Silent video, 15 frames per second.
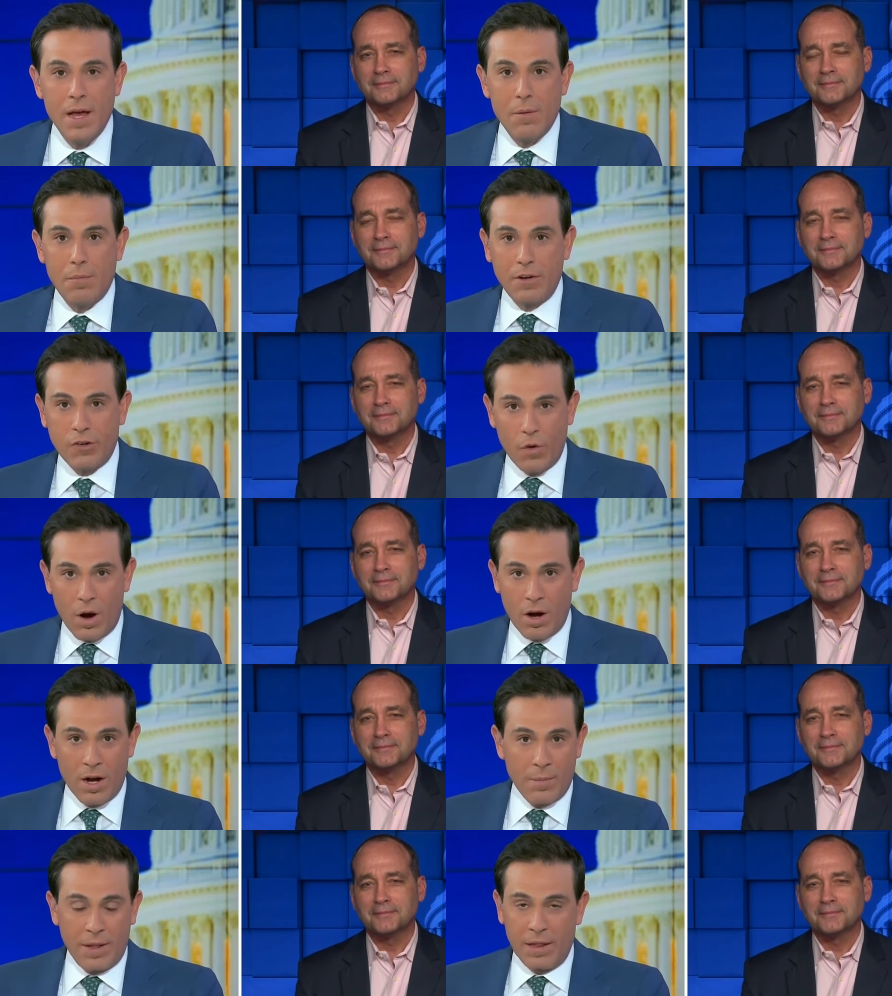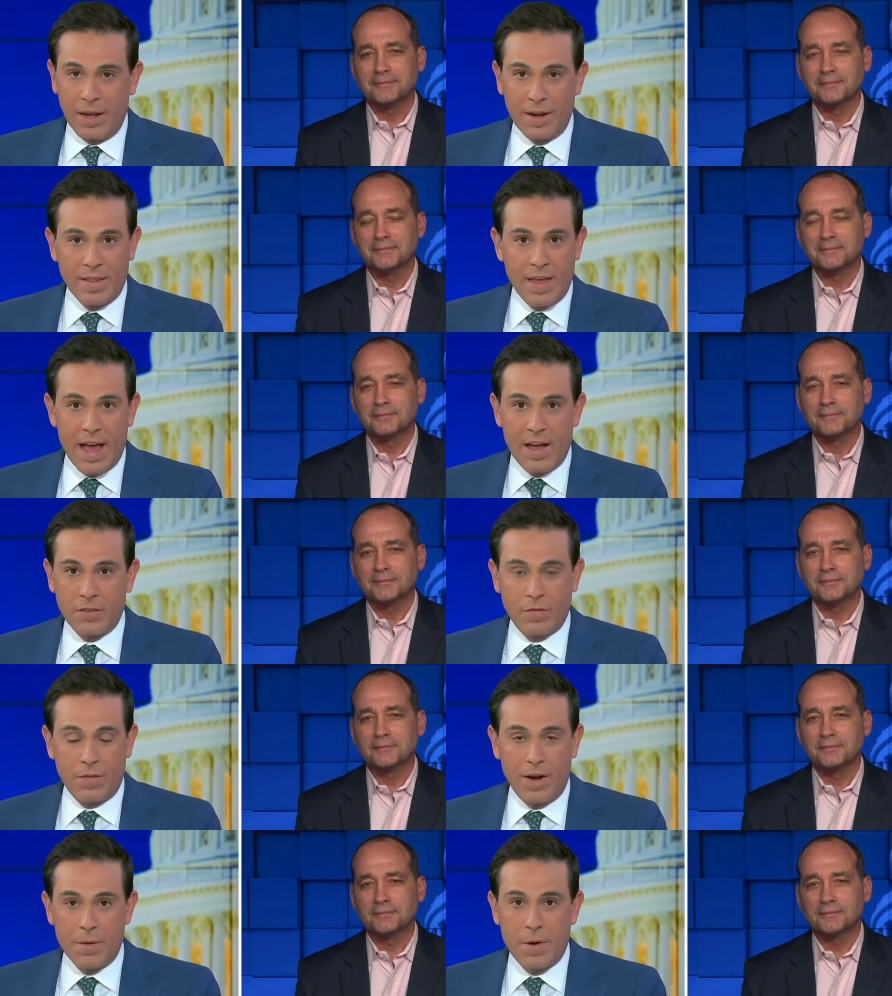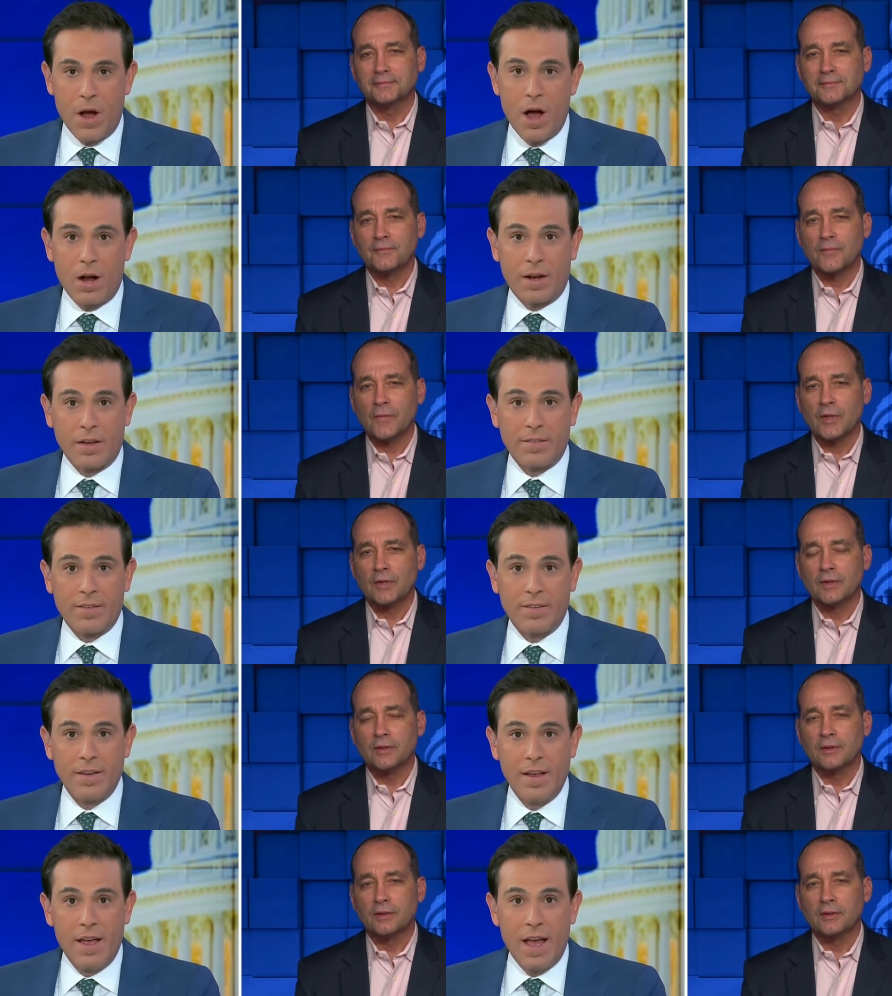Speaker 1: but you are going to be leading the House Freedom Caucus.